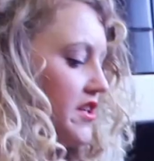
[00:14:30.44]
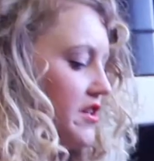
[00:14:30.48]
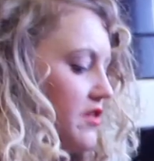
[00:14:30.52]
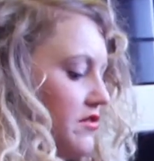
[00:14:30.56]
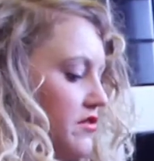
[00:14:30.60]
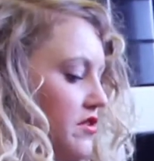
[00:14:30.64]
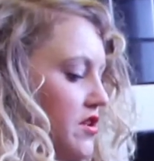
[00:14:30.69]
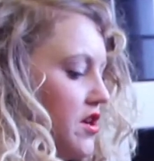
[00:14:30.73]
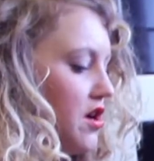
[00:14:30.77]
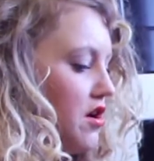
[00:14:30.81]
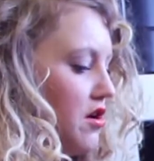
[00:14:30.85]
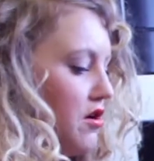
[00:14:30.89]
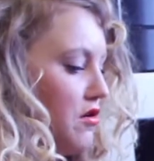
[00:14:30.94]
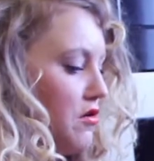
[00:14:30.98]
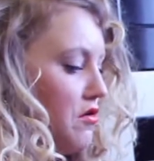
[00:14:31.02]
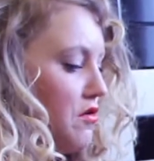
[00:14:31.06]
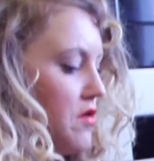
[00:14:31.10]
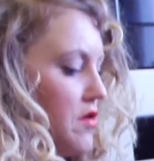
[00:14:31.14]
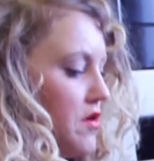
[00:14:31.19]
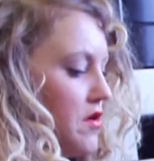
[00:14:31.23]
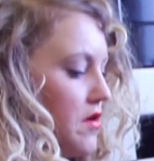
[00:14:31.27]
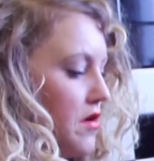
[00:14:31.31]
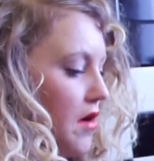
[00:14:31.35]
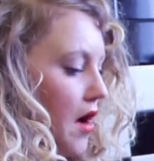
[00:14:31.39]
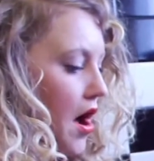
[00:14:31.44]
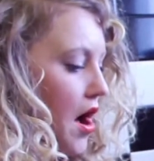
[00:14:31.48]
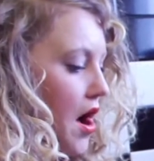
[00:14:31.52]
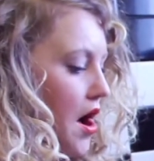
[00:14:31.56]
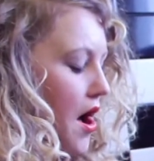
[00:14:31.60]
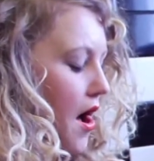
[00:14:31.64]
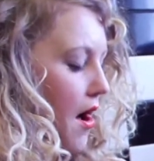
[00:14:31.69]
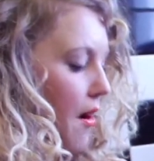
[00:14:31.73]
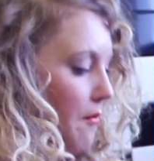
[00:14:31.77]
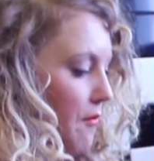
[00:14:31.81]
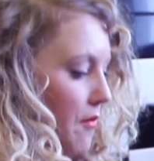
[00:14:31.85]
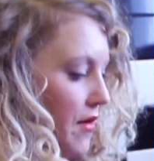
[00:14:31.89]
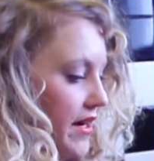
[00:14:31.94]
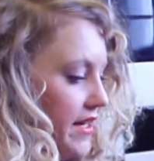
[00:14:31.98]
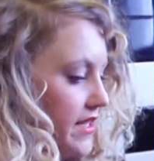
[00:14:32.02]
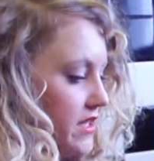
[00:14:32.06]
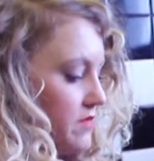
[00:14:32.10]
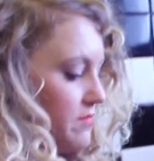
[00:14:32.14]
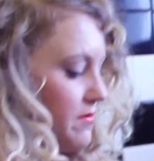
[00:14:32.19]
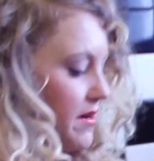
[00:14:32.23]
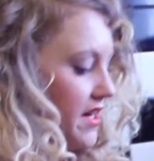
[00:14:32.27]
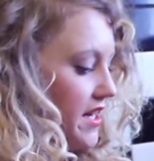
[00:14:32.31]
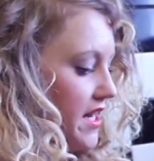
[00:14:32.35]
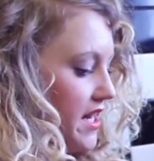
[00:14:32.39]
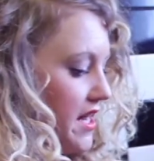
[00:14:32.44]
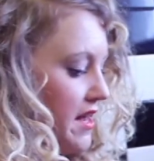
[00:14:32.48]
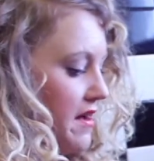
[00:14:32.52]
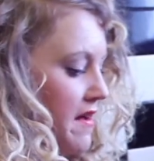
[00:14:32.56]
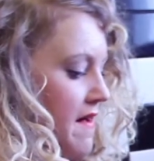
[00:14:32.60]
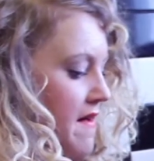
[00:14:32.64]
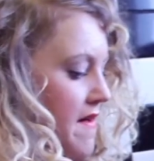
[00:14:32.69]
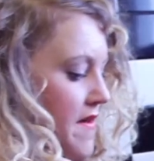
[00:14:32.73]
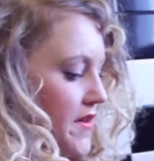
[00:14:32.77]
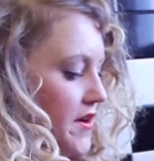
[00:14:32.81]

And you'll know when it's ready.